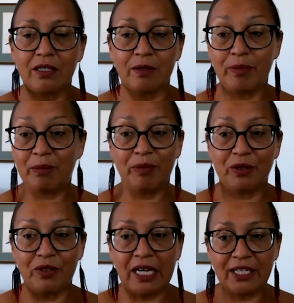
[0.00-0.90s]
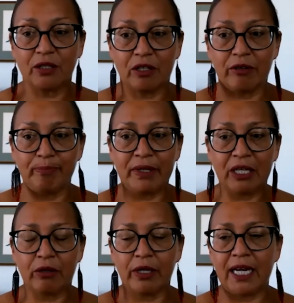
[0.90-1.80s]
be
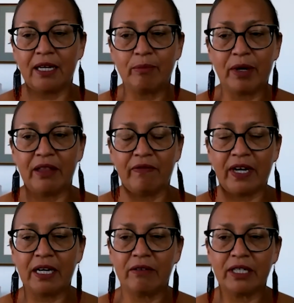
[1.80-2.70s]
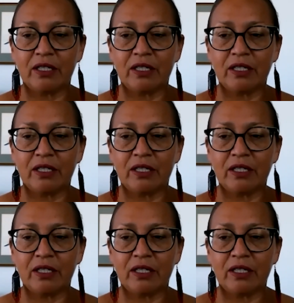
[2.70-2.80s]
created by the virus.